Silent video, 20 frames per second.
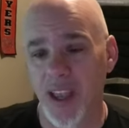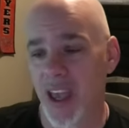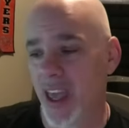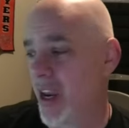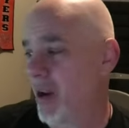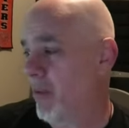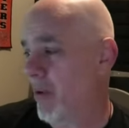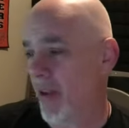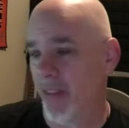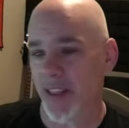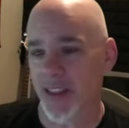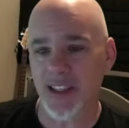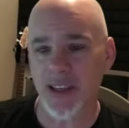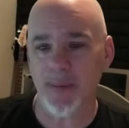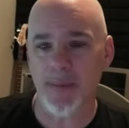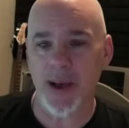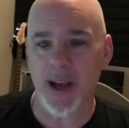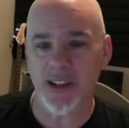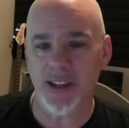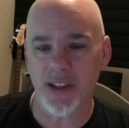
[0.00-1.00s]
Anyway, let's
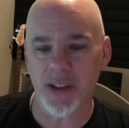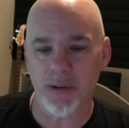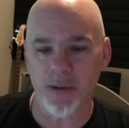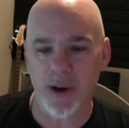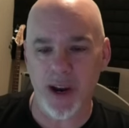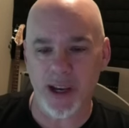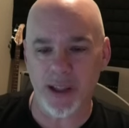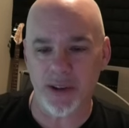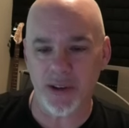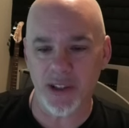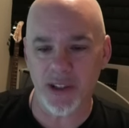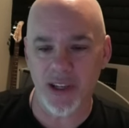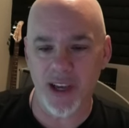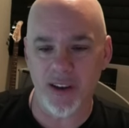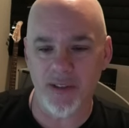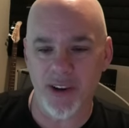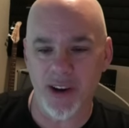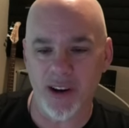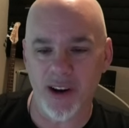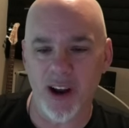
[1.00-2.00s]
get back to the regular
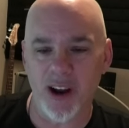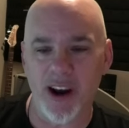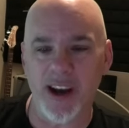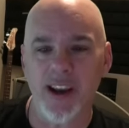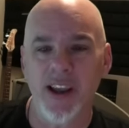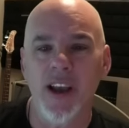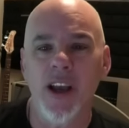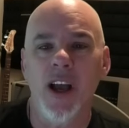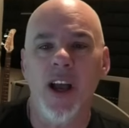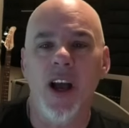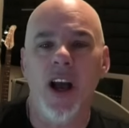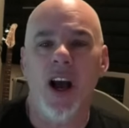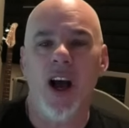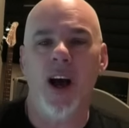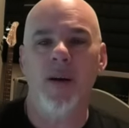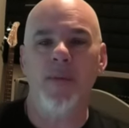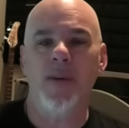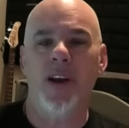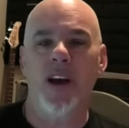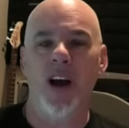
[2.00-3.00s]
stuff here. All right.
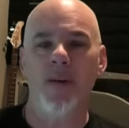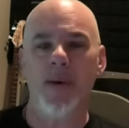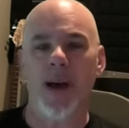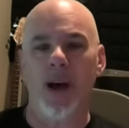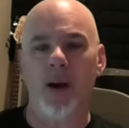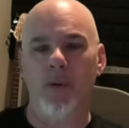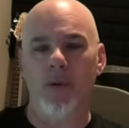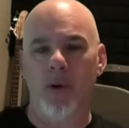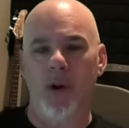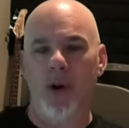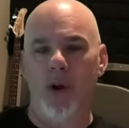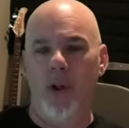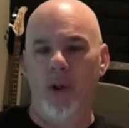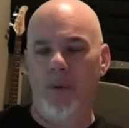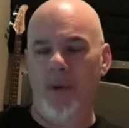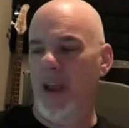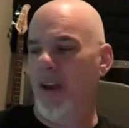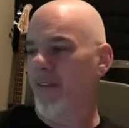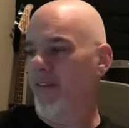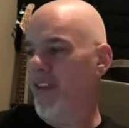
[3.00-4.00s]
Come out roll.
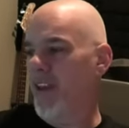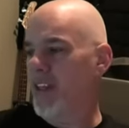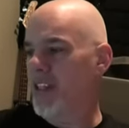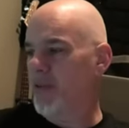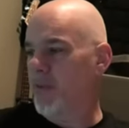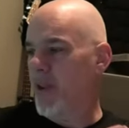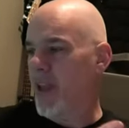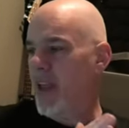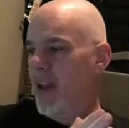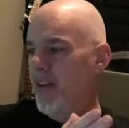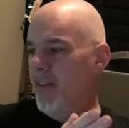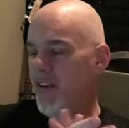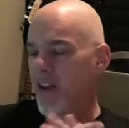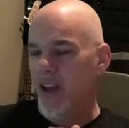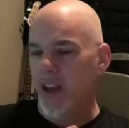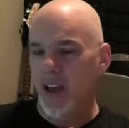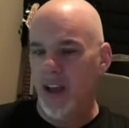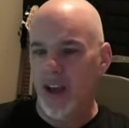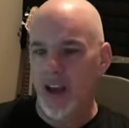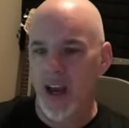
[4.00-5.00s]
We have this. We have,
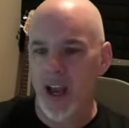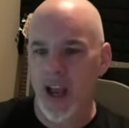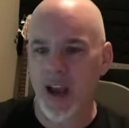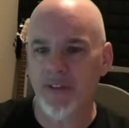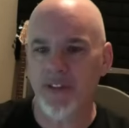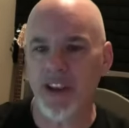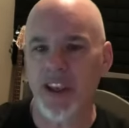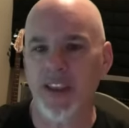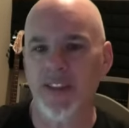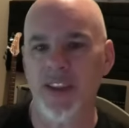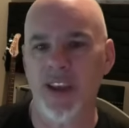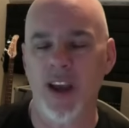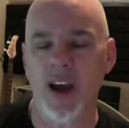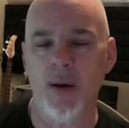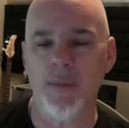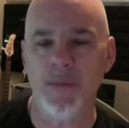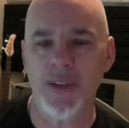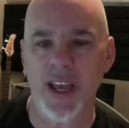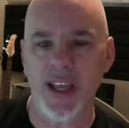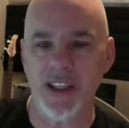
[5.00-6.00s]
I have to get the
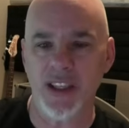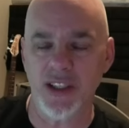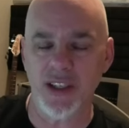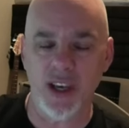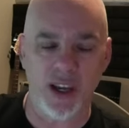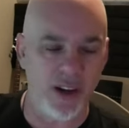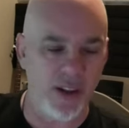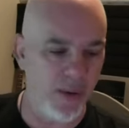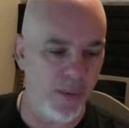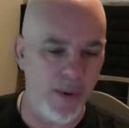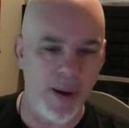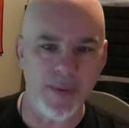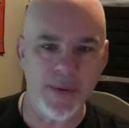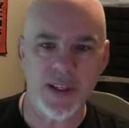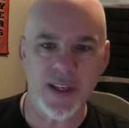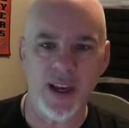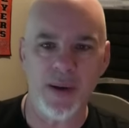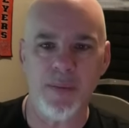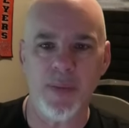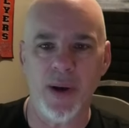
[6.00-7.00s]
updates done on the
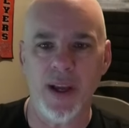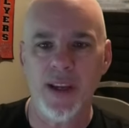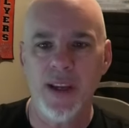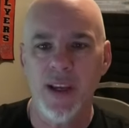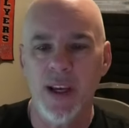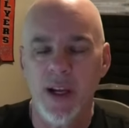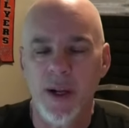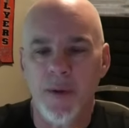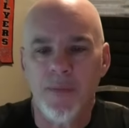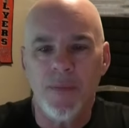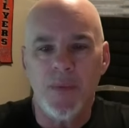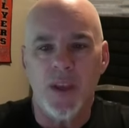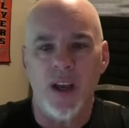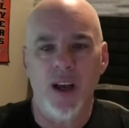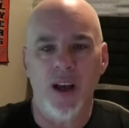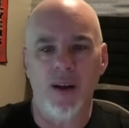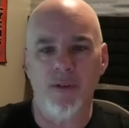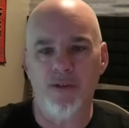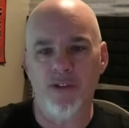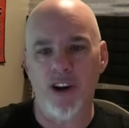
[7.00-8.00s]
website, but
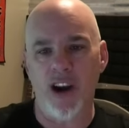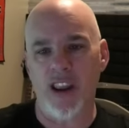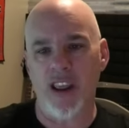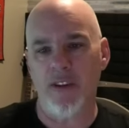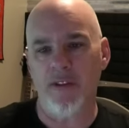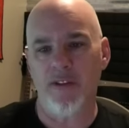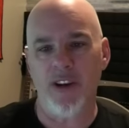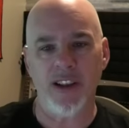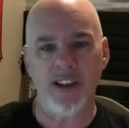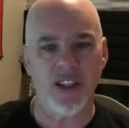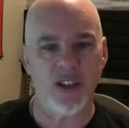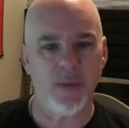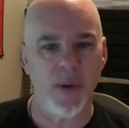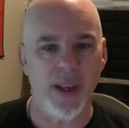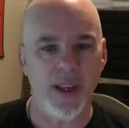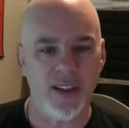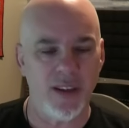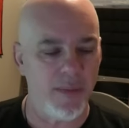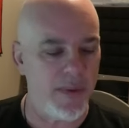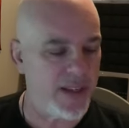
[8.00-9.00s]
Friday Night Fights this
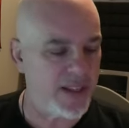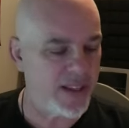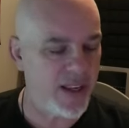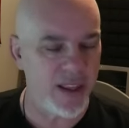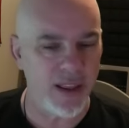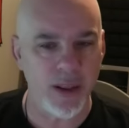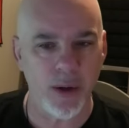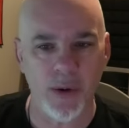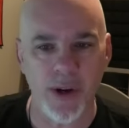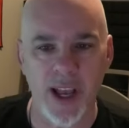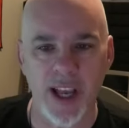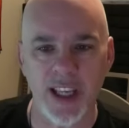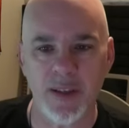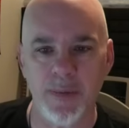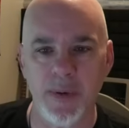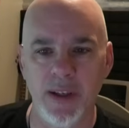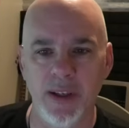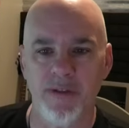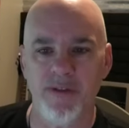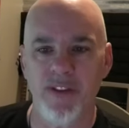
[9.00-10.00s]
week is going to be Sith Lord
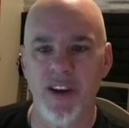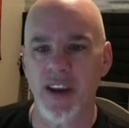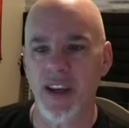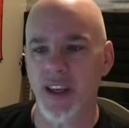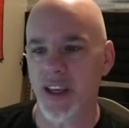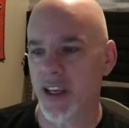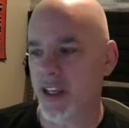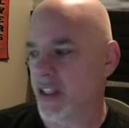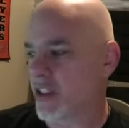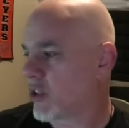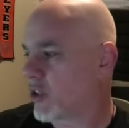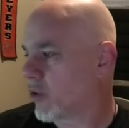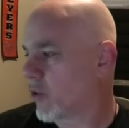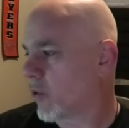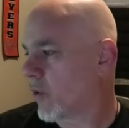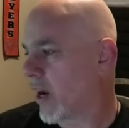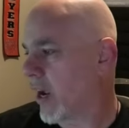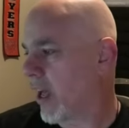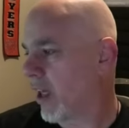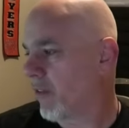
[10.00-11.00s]
SB defending his
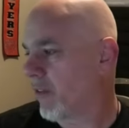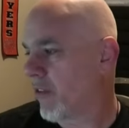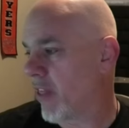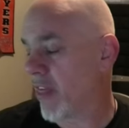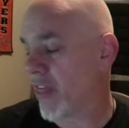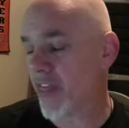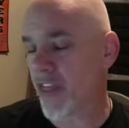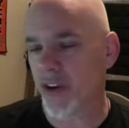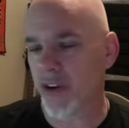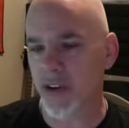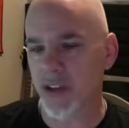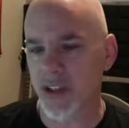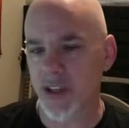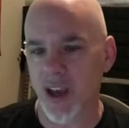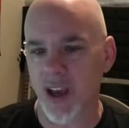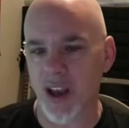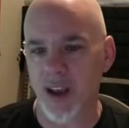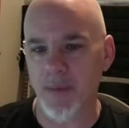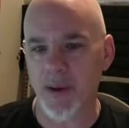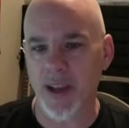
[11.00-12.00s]
crown for the third
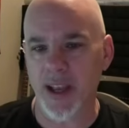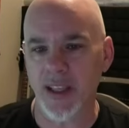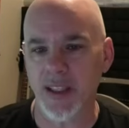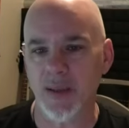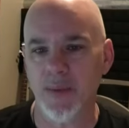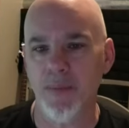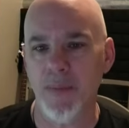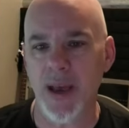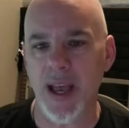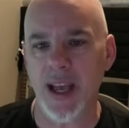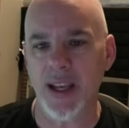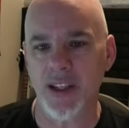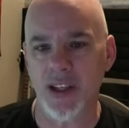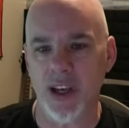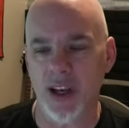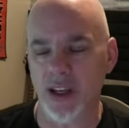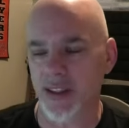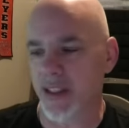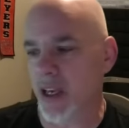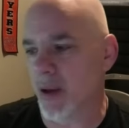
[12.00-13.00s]
time against Mad
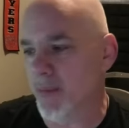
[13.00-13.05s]
Dog.